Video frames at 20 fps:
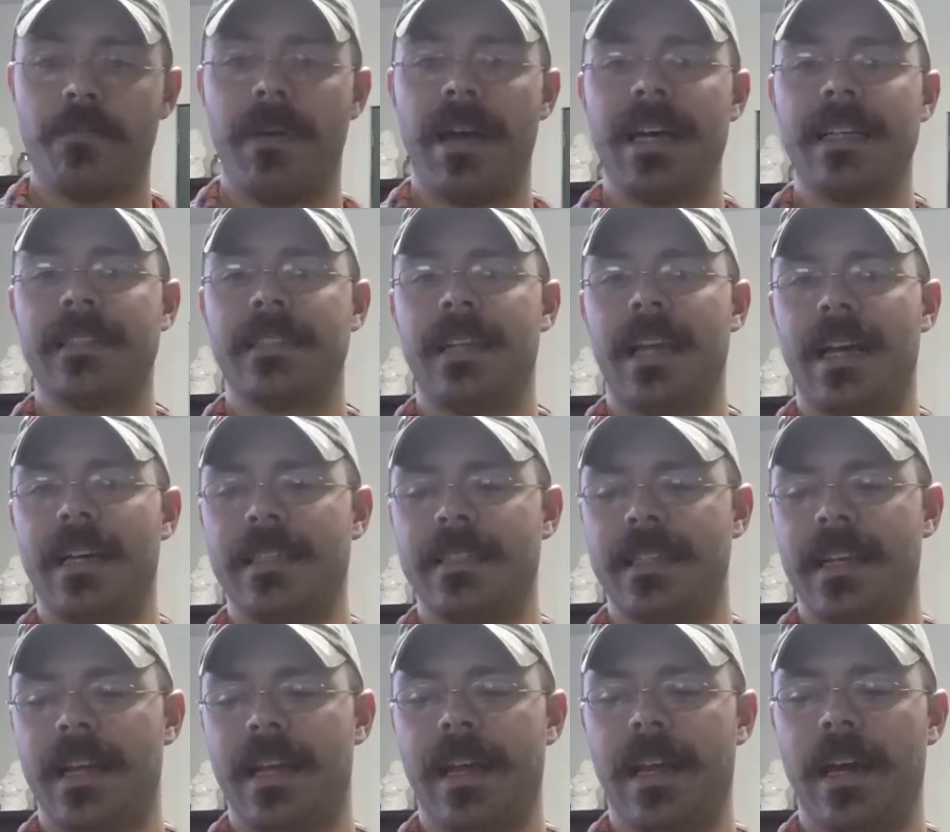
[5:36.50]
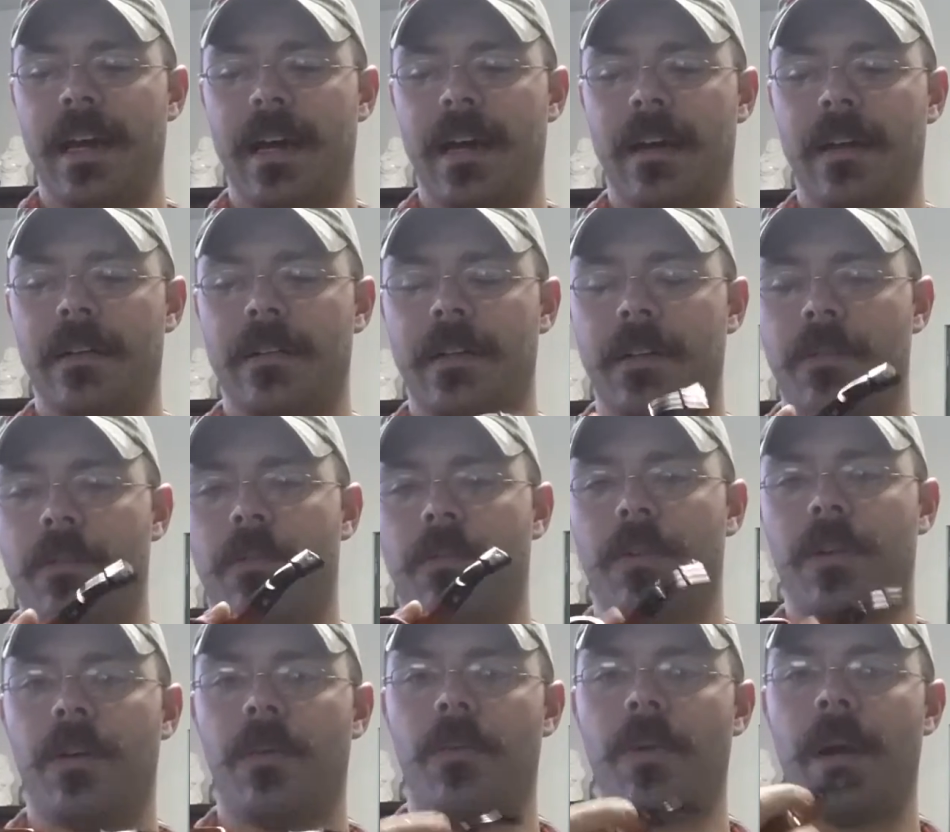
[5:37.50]
best as a
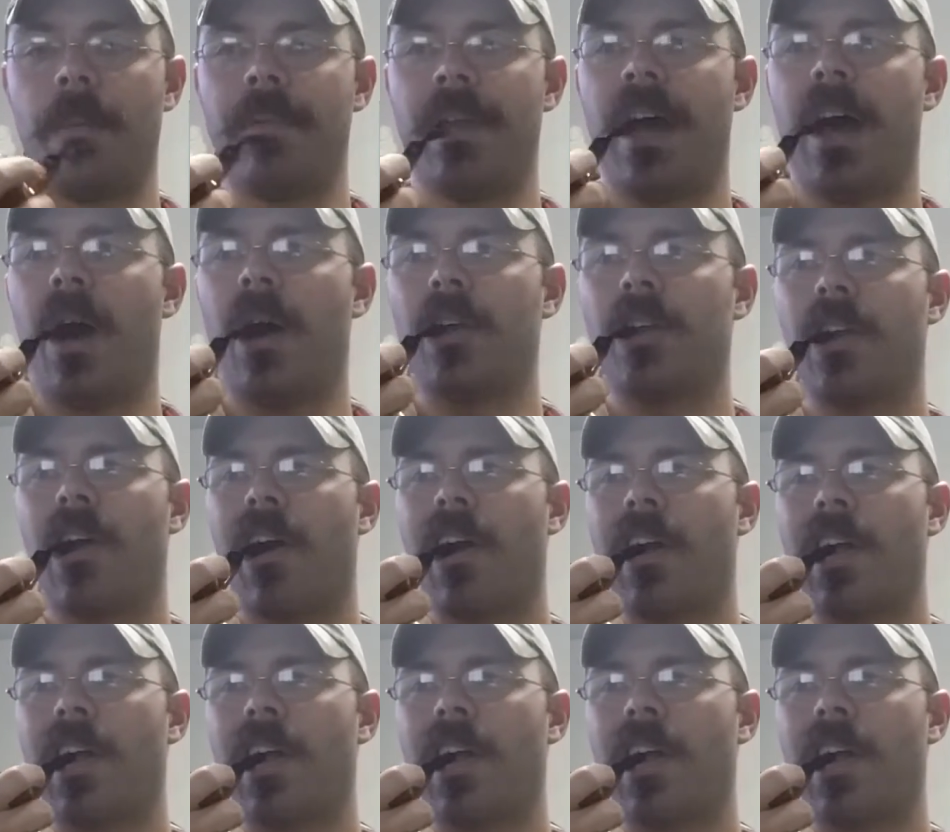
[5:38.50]
rubbed out.